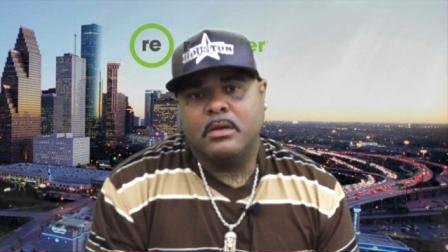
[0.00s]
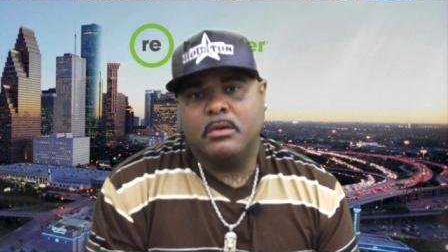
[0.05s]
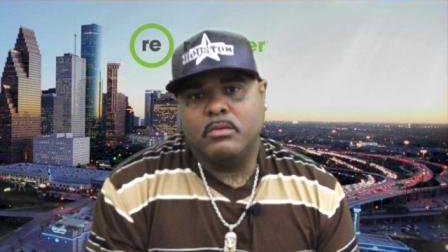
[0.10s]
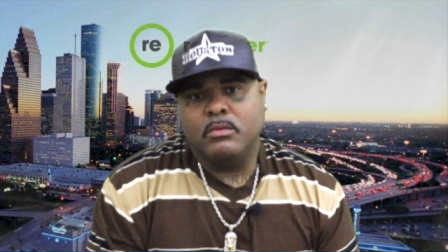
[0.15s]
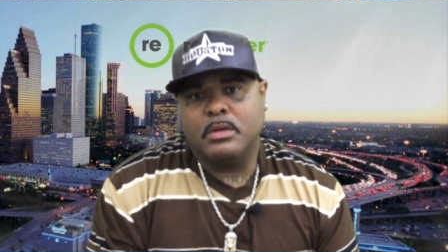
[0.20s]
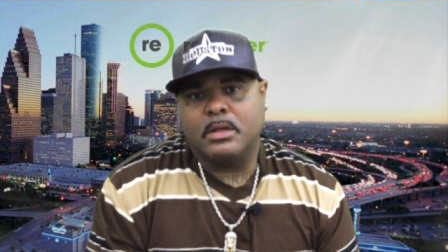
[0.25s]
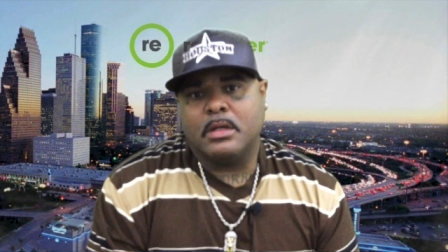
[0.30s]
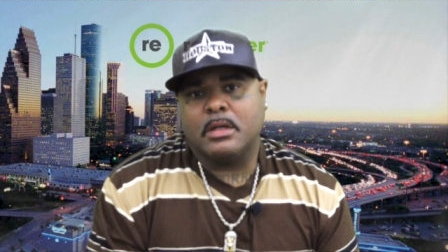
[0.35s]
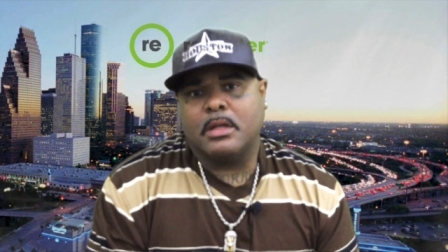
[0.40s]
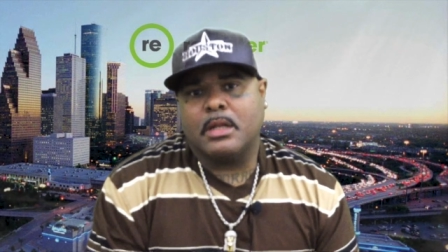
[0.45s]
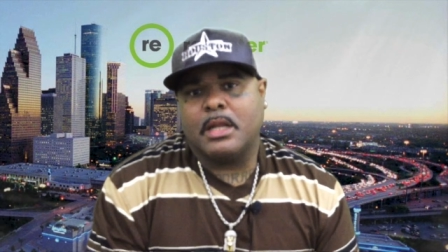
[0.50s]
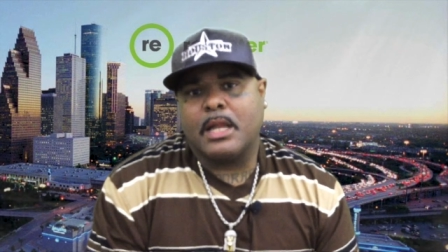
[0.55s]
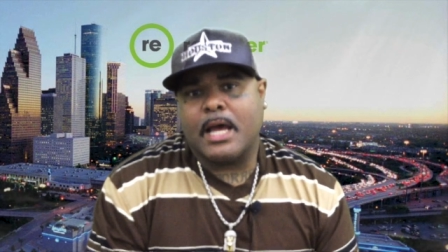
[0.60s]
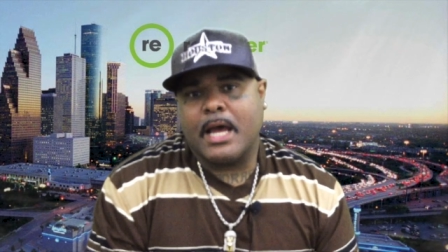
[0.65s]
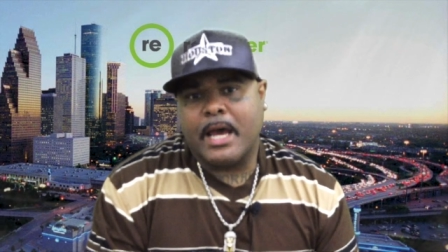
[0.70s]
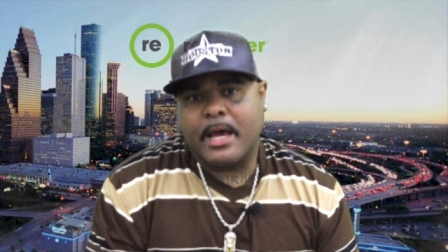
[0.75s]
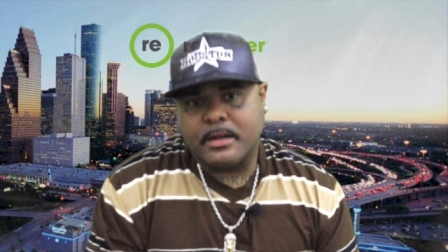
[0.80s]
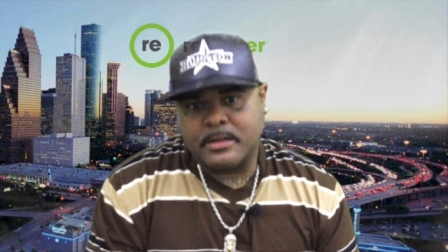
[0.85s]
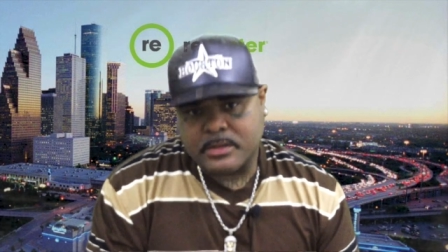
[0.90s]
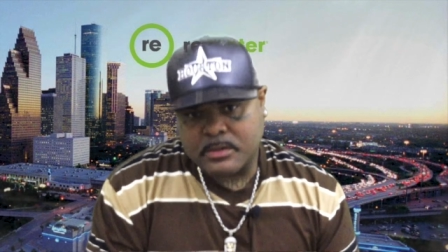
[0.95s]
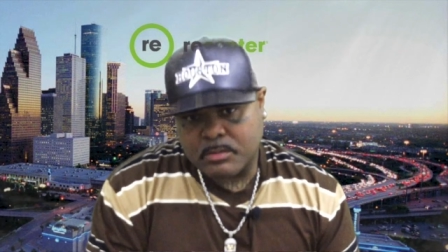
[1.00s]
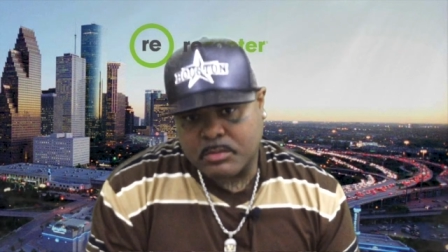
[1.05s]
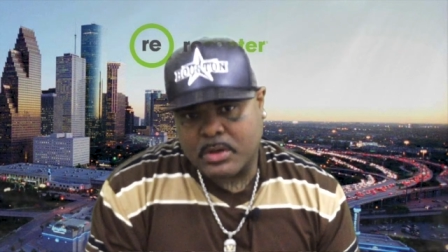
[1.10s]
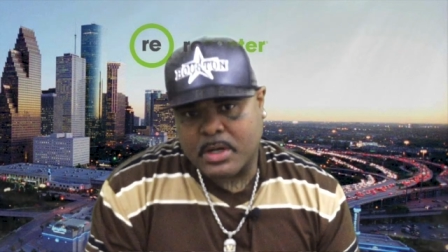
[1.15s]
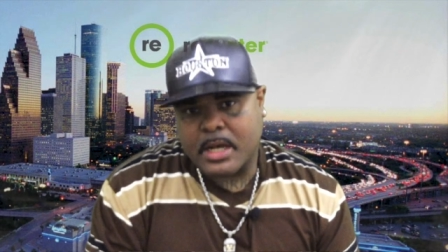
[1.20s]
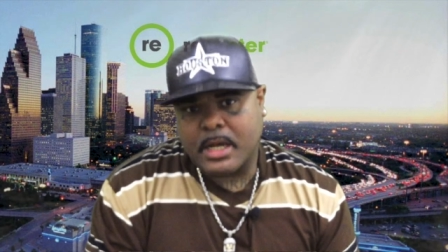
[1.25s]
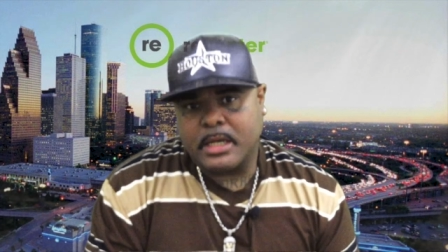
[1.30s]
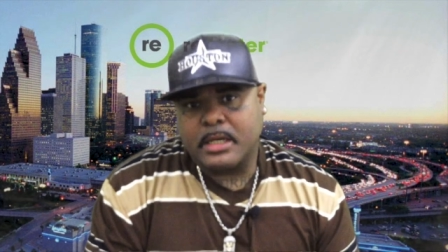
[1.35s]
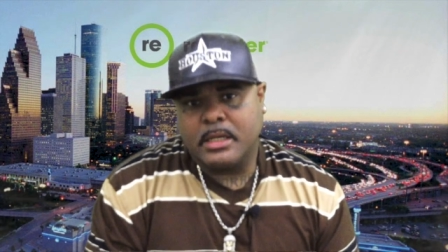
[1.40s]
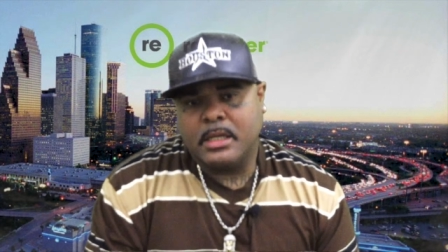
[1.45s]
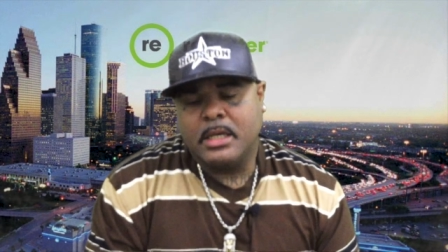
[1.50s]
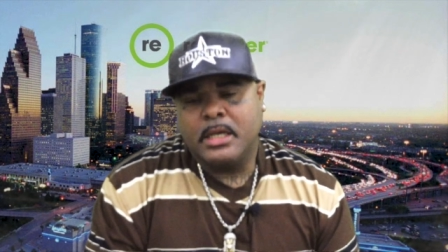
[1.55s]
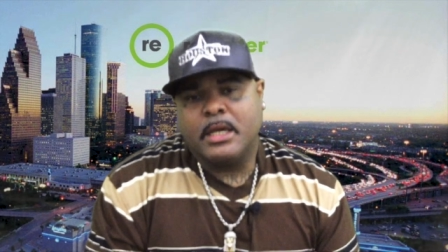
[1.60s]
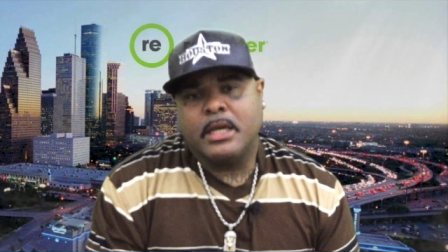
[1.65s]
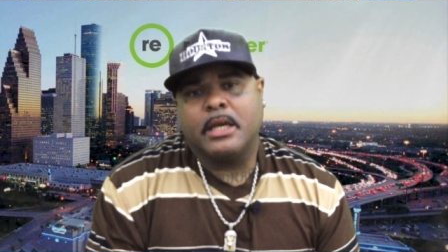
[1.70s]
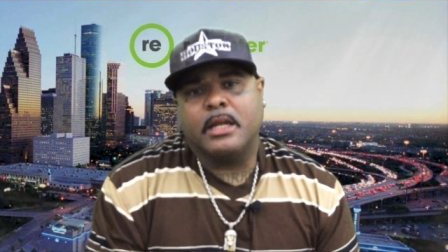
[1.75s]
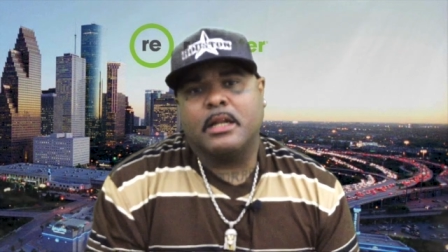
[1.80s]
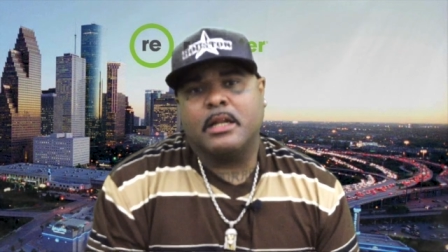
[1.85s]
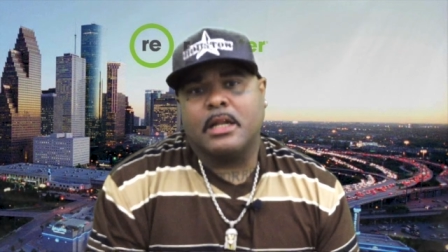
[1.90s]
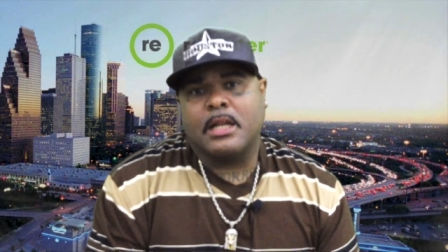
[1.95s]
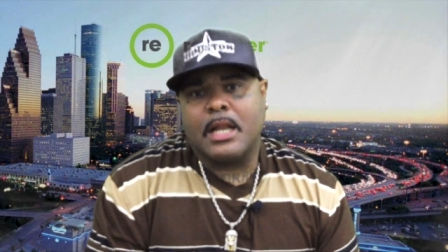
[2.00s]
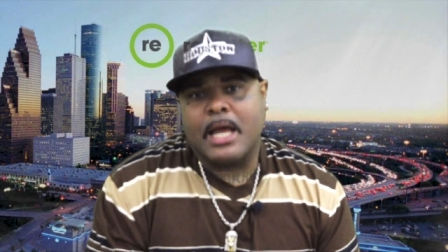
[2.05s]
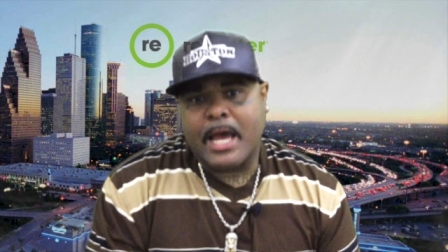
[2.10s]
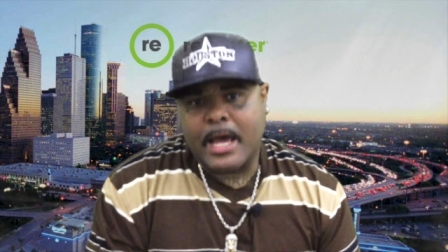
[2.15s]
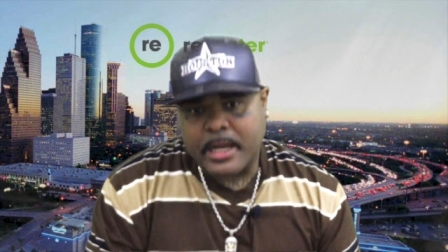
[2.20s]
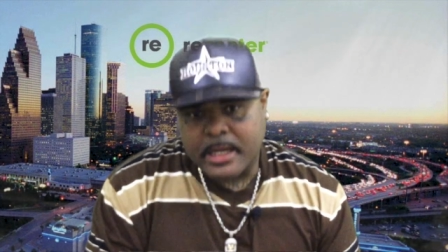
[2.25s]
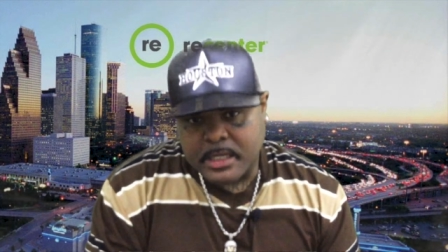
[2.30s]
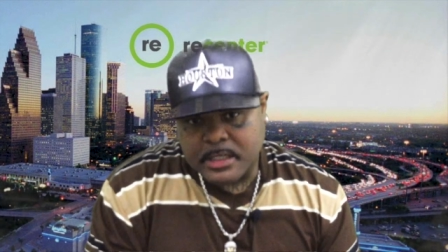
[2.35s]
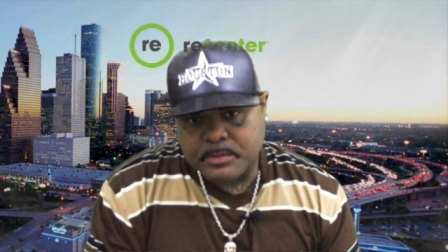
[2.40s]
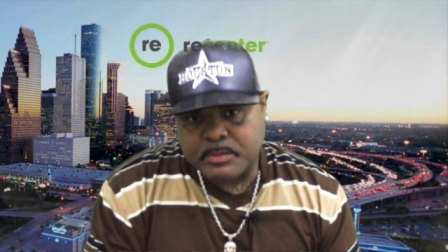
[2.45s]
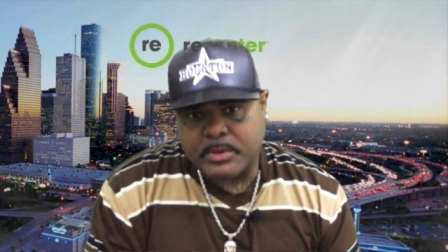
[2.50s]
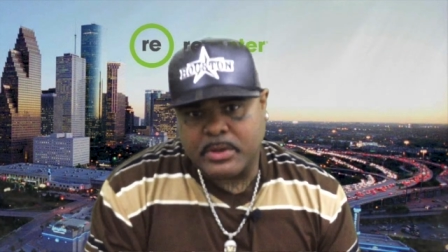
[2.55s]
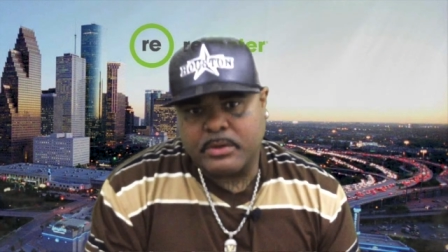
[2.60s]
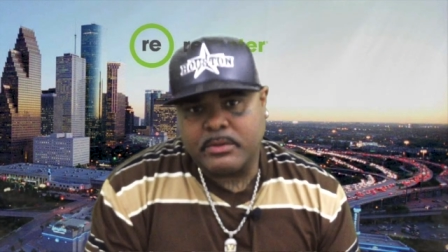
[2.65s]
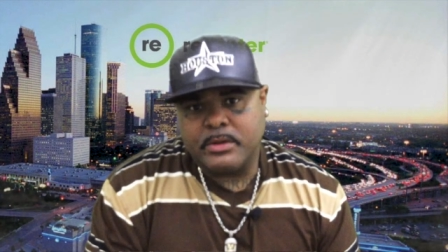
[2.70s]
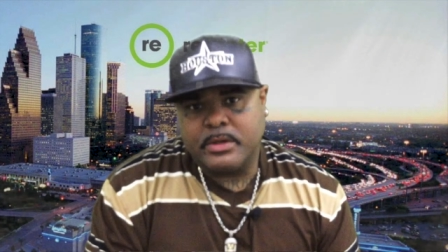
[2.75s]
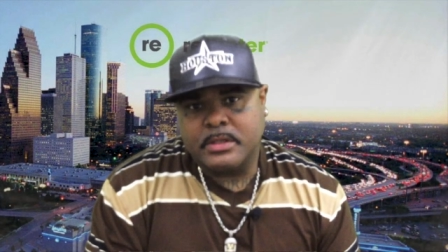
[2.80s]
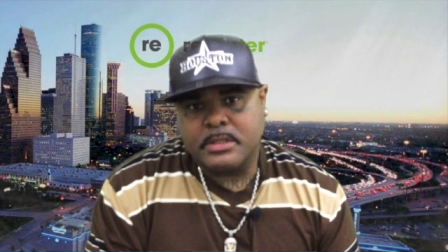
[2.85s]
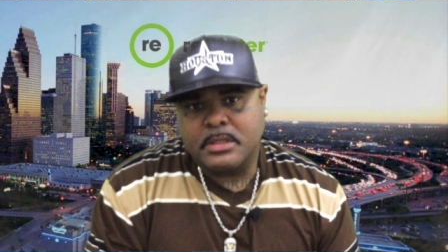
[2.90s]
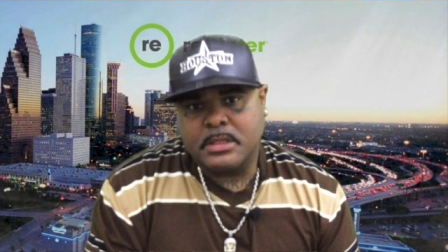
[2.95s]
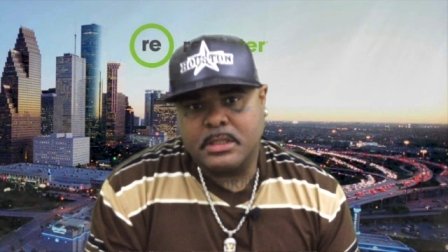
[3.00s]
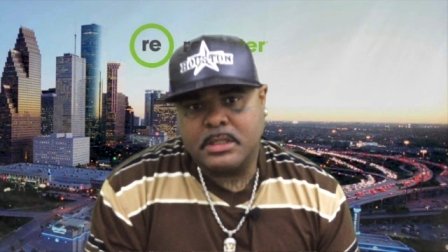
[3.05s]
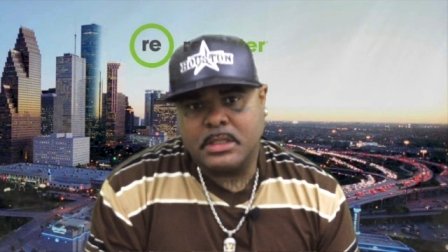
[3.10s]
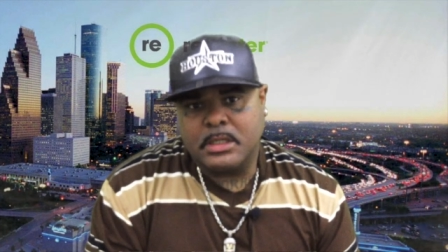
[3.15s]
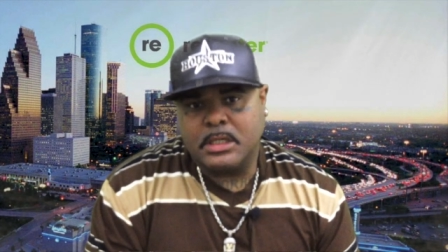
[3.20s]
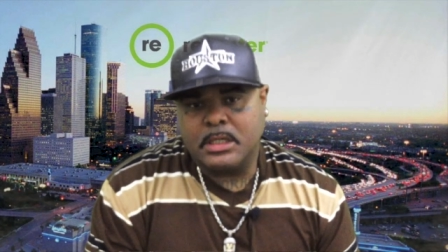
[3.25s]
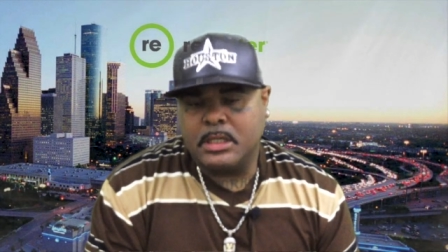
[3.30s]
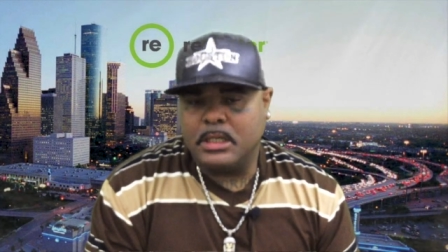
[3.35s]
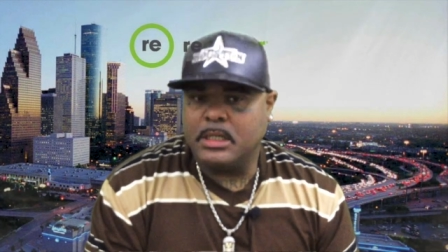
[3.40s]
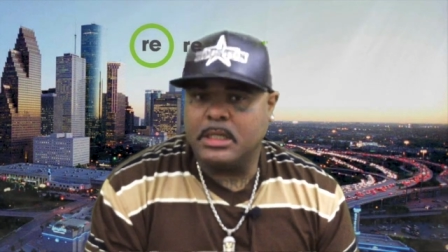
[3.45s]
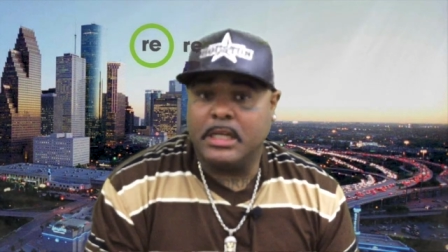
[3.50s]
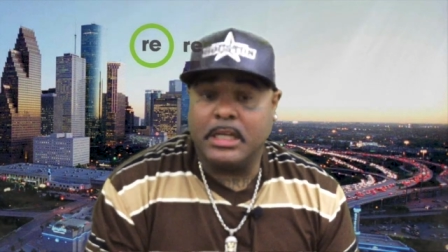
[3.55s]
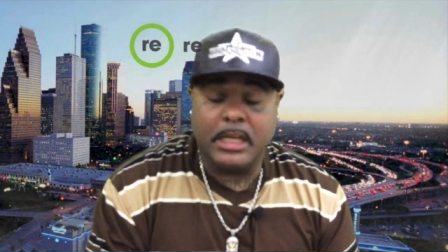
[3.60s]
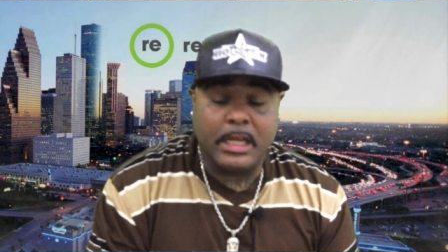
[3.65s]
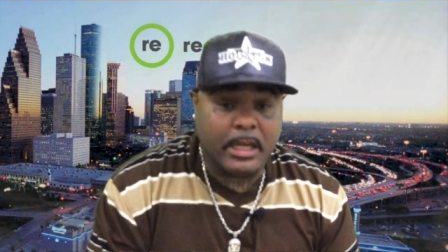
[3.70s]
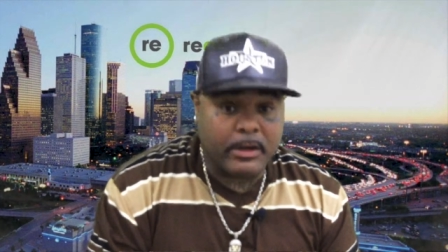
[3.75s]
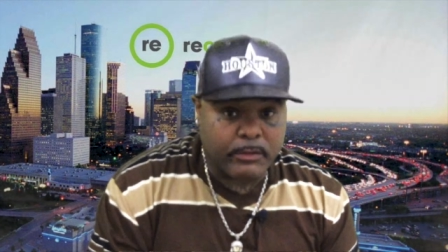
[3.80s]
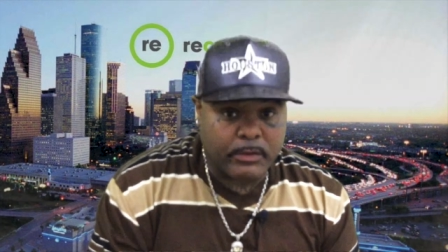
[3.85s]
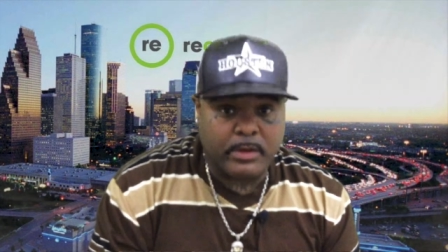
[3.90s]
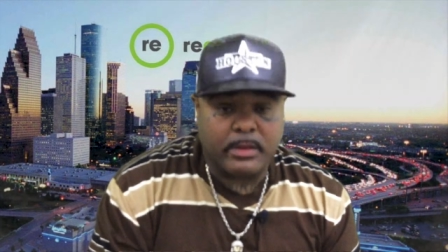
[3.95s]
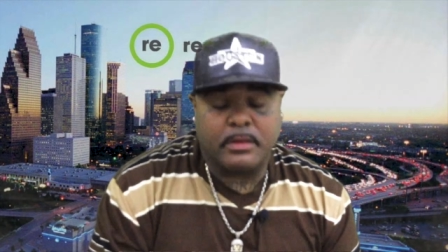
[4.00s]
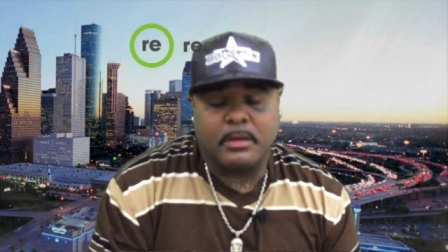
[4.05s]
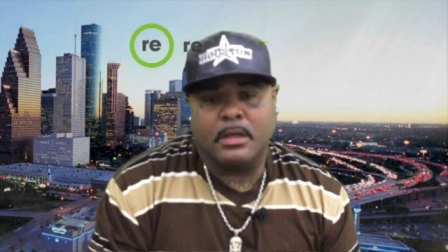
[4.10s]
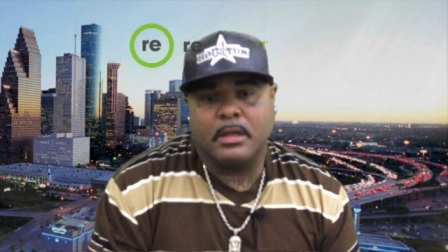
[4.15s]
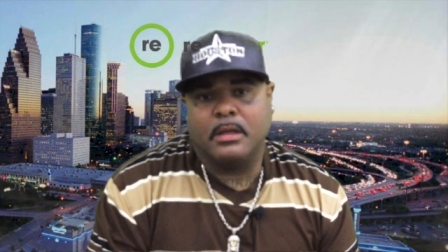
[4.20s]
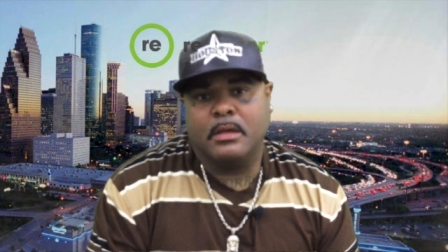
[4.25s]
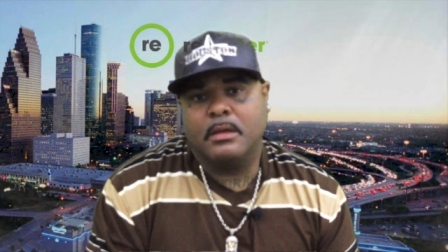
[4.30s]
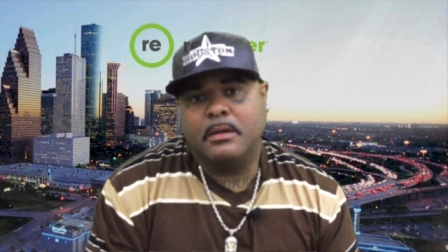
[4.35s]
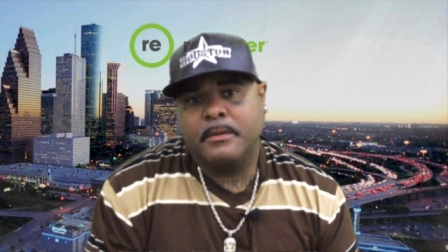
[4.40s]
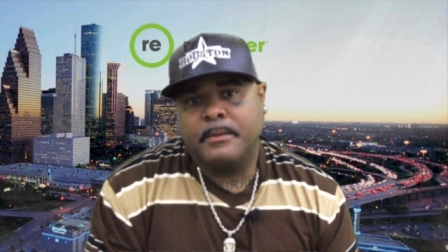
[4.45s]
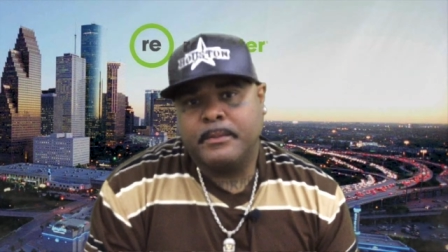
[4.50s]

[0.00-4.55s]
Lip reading: with a lot of sobriety and a lot of experience in everything.